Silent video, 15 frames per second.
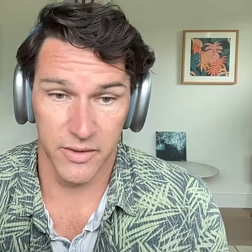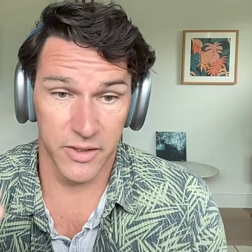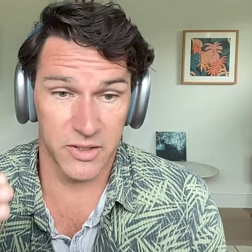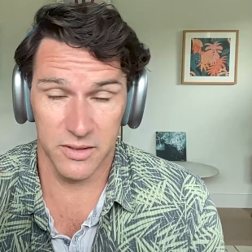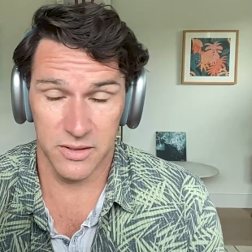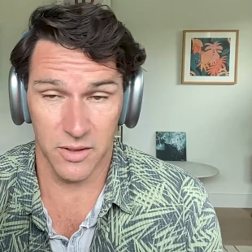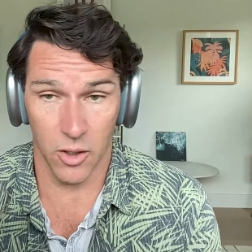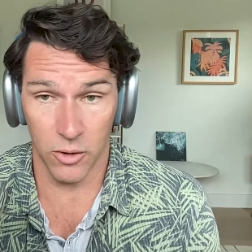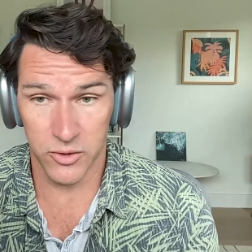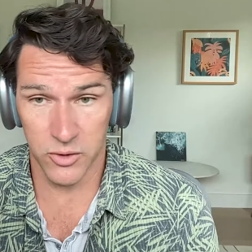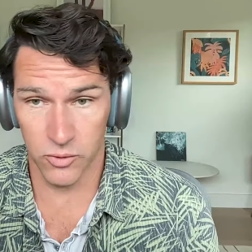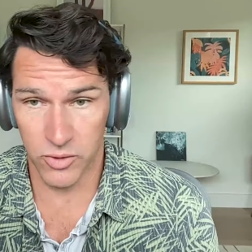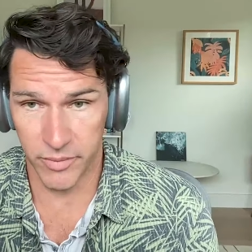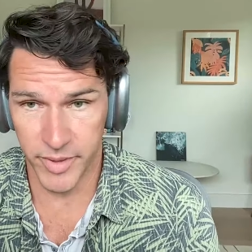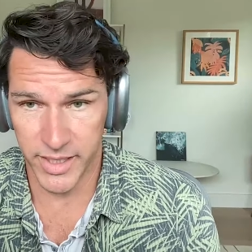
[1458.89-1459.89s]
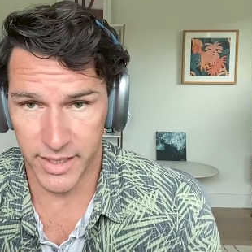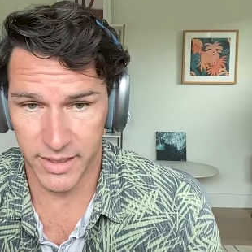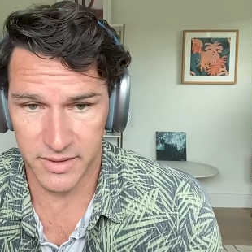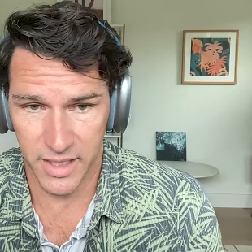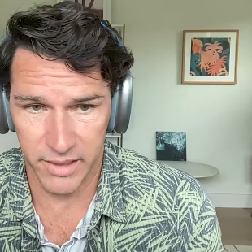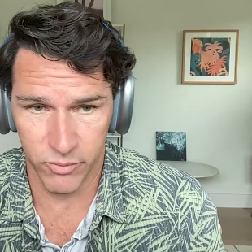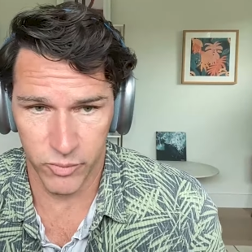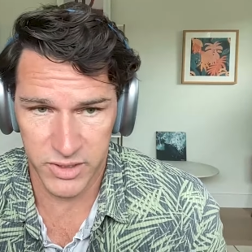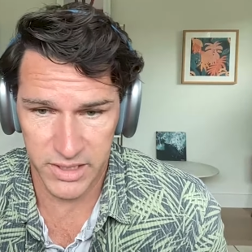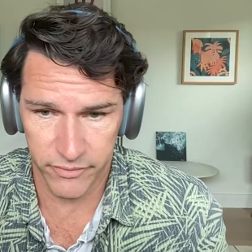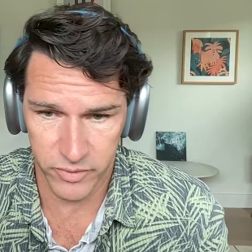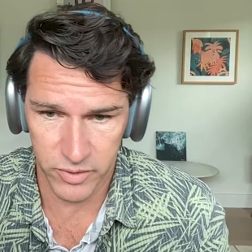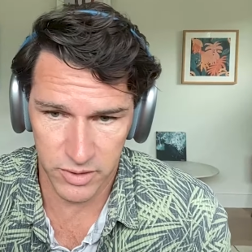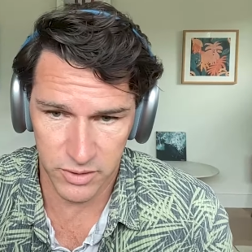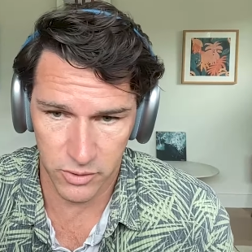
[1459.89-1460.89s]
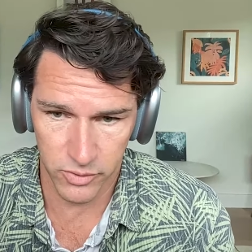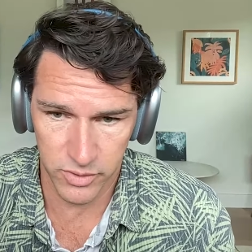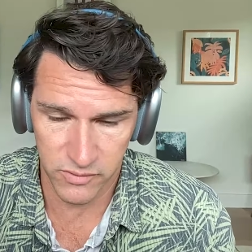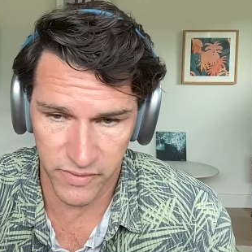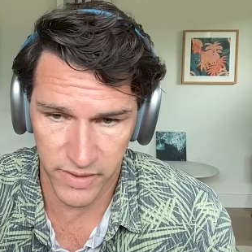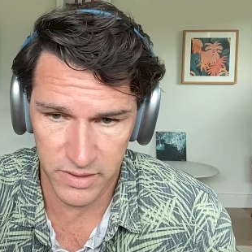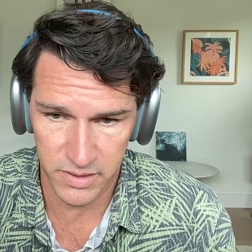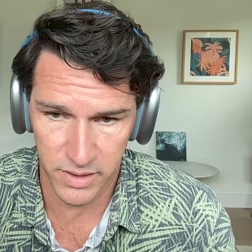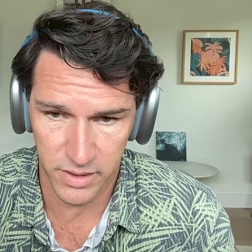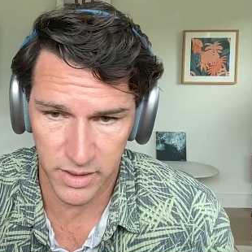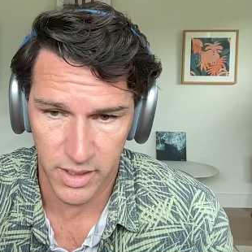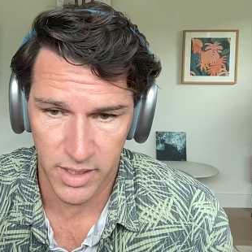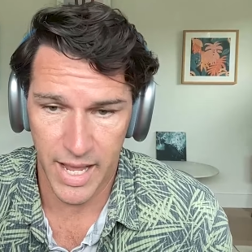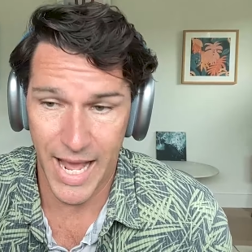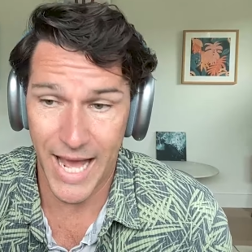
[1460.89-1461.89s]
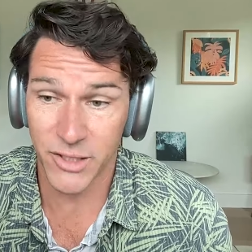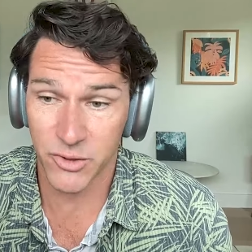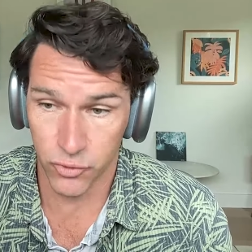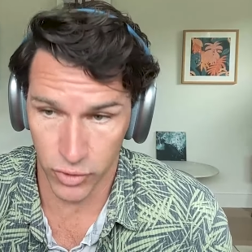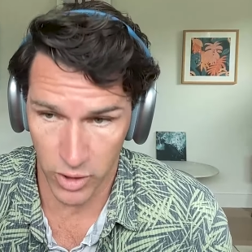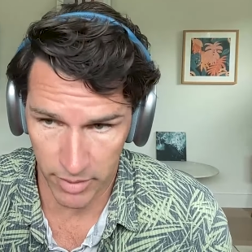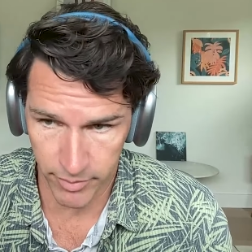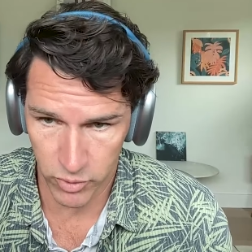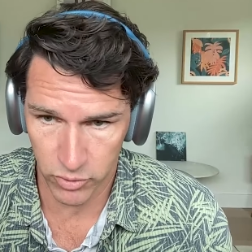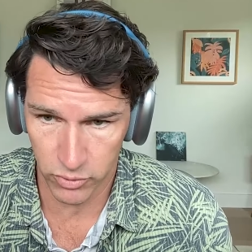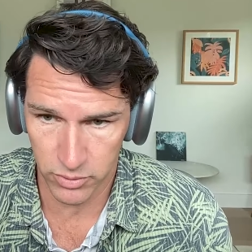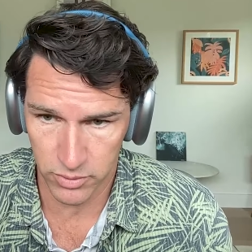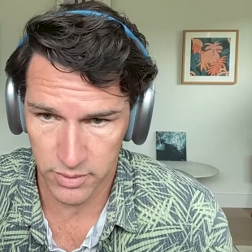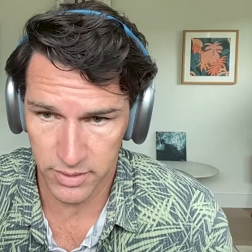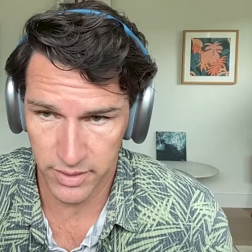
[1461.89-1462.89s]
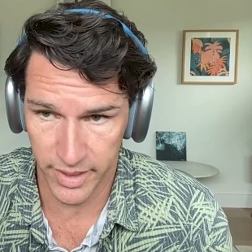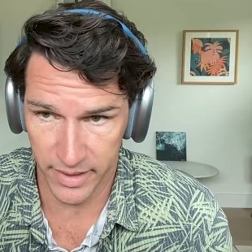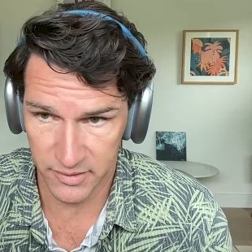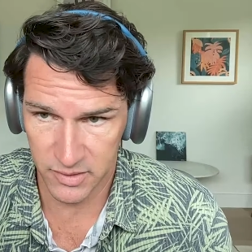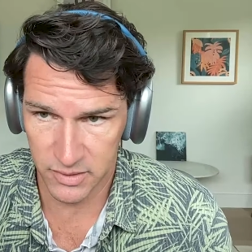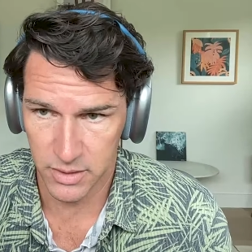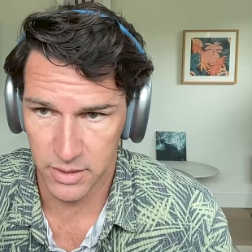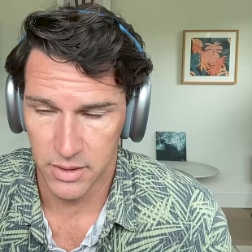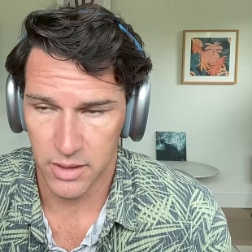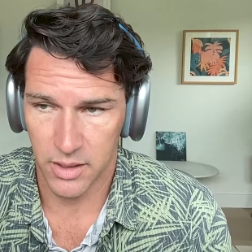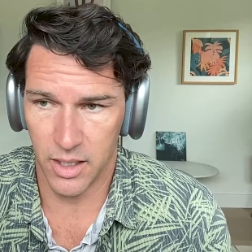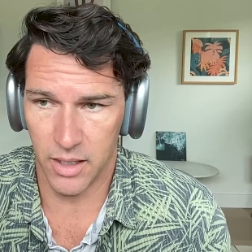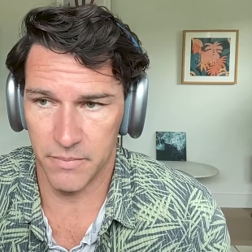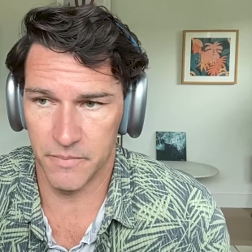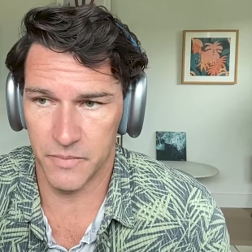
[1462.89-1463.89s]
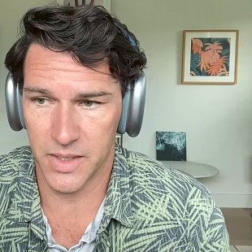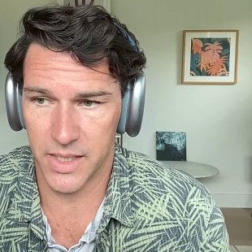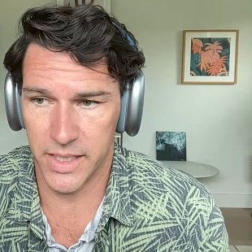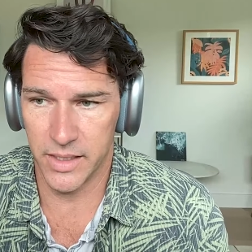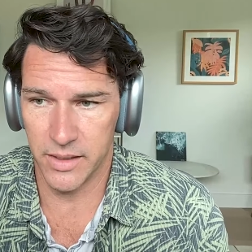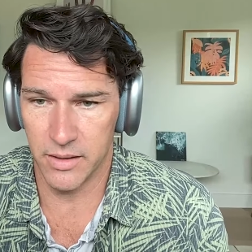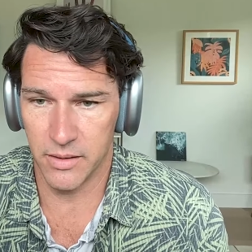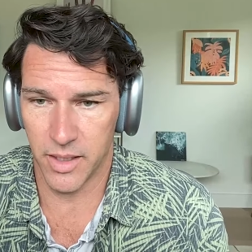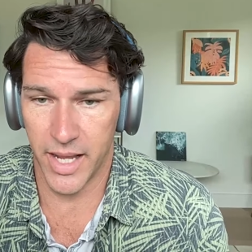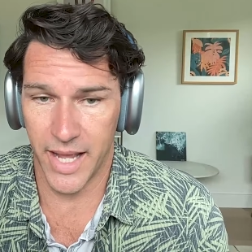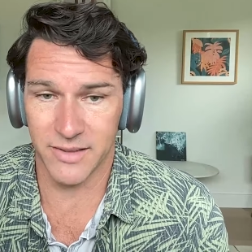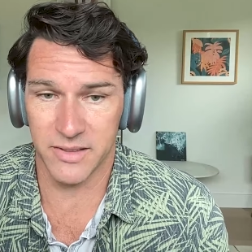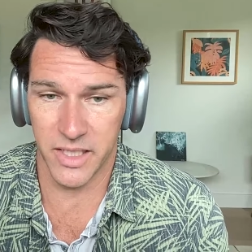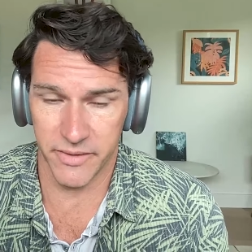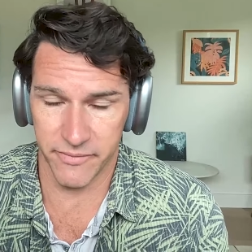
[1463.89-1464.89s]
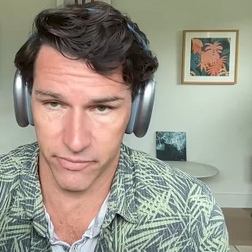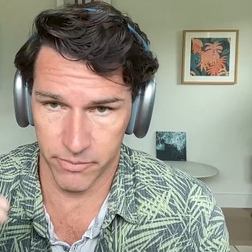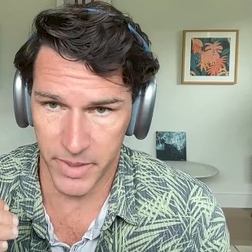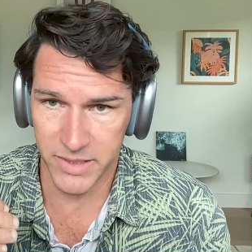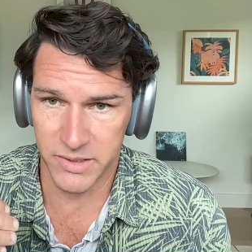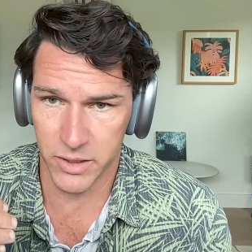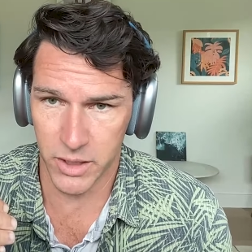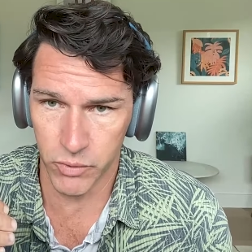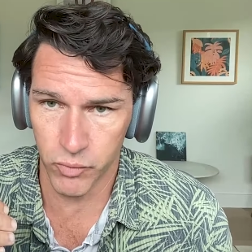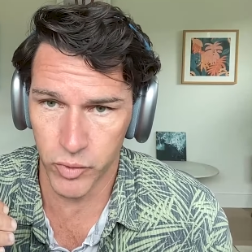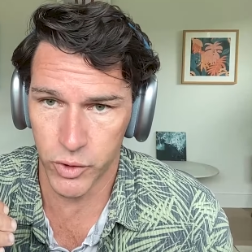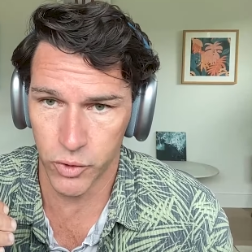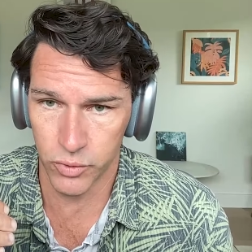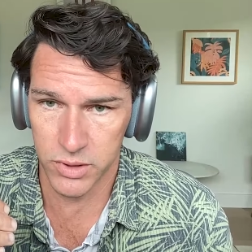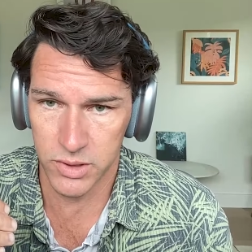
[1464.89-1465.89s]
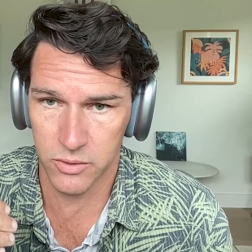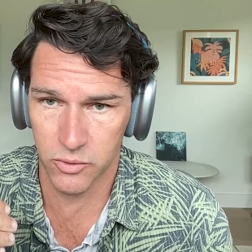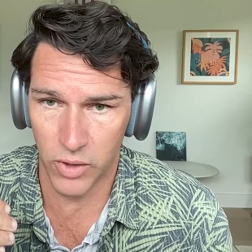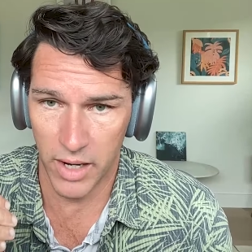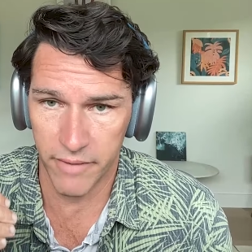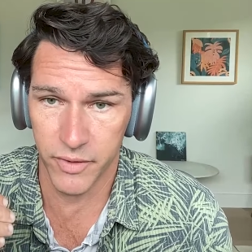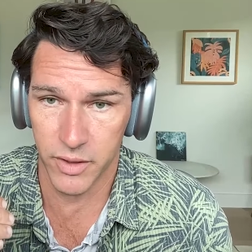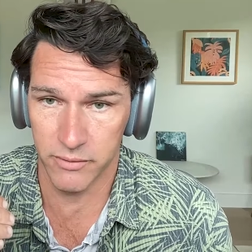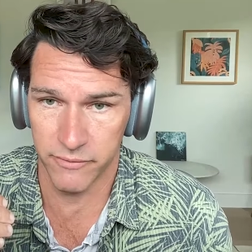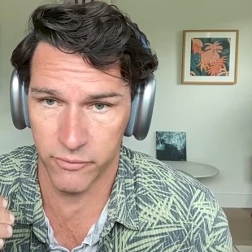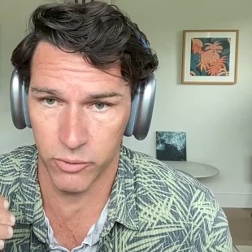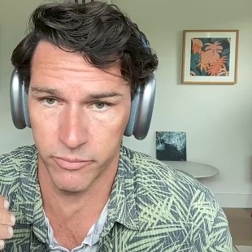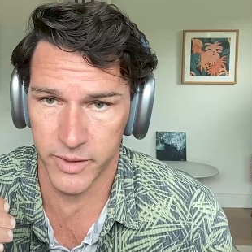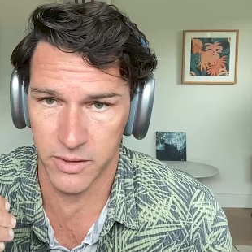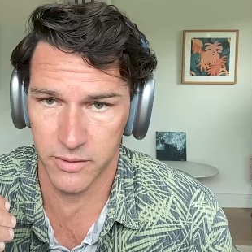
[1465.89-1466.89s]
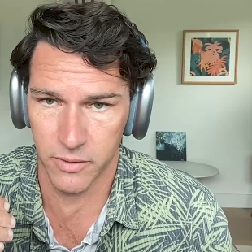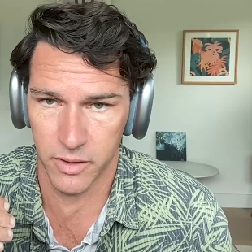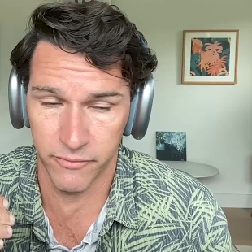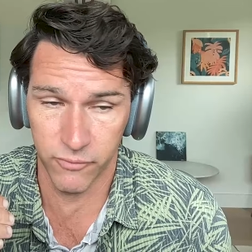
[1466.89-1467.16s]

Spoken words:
This is also coming at a time when San Francisco is facing astronomical deaths as they've basically reduced traffic enforcement